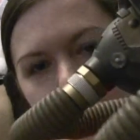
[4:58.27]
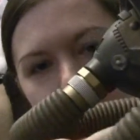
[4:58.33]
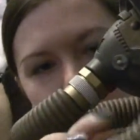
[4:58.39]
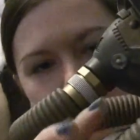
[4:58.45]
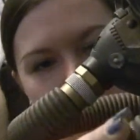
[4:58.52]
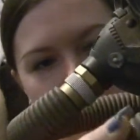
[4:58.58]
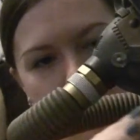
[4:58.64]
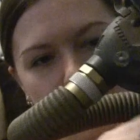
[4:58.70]

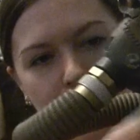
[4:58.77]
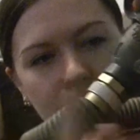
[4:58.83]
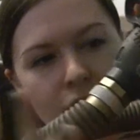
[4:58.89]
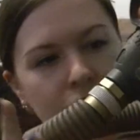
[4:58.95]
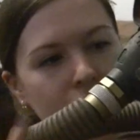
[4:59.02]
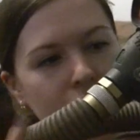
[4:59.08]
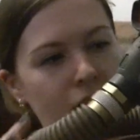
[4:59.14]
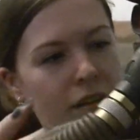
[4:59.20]
So yeah,
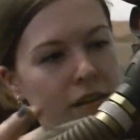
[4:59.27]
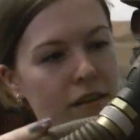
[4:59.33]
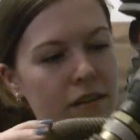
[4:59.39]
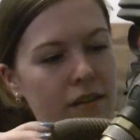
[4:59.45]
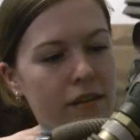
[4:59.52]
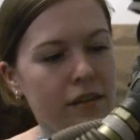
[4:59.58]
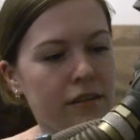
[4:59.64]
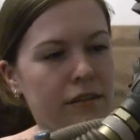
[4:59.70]

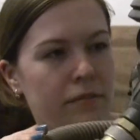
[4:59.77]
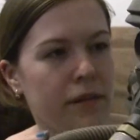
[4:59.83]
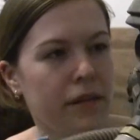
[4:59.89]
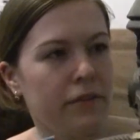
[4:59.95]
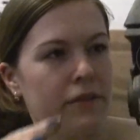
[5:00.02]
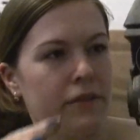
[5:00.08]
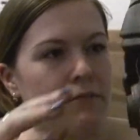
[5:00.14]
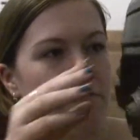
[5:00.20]
These are made
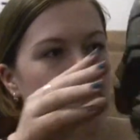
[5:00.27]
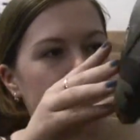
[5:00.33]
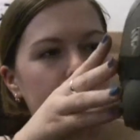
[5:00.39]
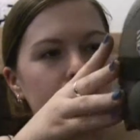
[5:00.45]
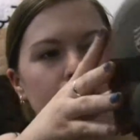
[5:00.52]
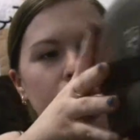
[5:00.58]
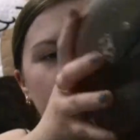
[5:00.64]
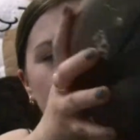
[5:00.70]
of a different
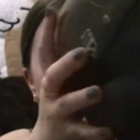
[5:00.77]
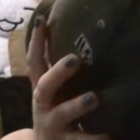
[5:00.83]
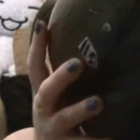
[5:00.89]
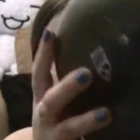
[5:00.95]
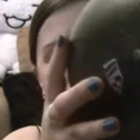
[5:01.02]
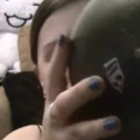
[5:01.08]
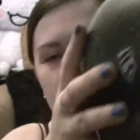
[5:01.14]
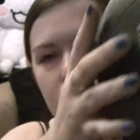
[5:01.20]
material. We've got
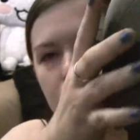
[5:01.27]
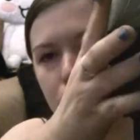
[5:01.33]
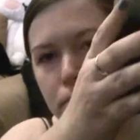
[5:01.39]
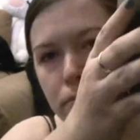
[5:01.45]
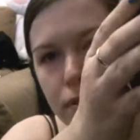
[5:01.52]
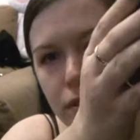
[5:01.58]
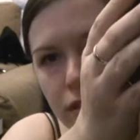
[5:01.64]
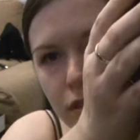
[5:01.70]

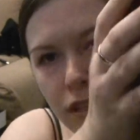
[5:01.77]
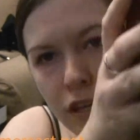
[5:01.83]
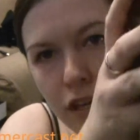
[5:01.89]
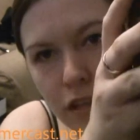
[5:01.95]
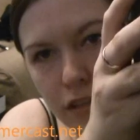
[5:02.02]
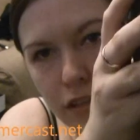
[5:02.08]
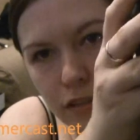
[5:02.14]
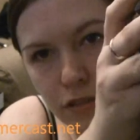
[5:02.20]
straps.
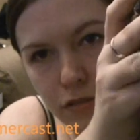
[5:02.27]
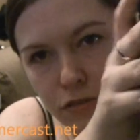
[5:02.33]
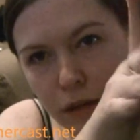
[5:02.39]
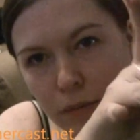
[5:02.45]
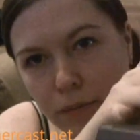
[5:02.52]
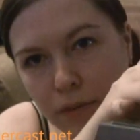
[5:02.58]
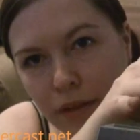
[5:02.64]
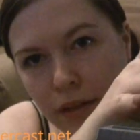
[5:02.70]
There's a
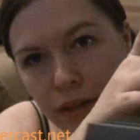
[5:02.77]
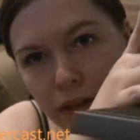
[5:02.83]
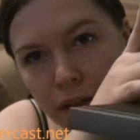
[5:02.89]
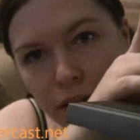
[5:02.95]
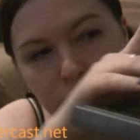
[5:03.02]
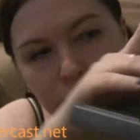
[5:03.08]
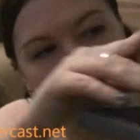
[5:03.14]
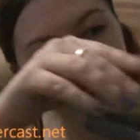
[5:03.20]
strap
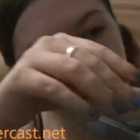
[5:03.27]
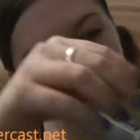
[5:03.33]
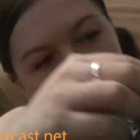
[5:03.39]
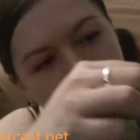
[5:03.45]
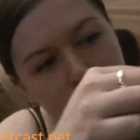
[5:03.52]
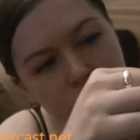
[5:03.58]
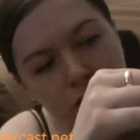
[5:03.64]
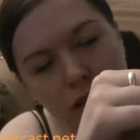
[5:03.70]
there, and there's a
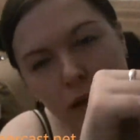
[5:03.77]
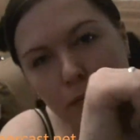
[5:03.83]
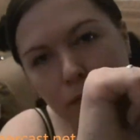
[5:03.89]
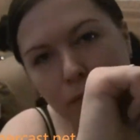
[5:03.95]
strap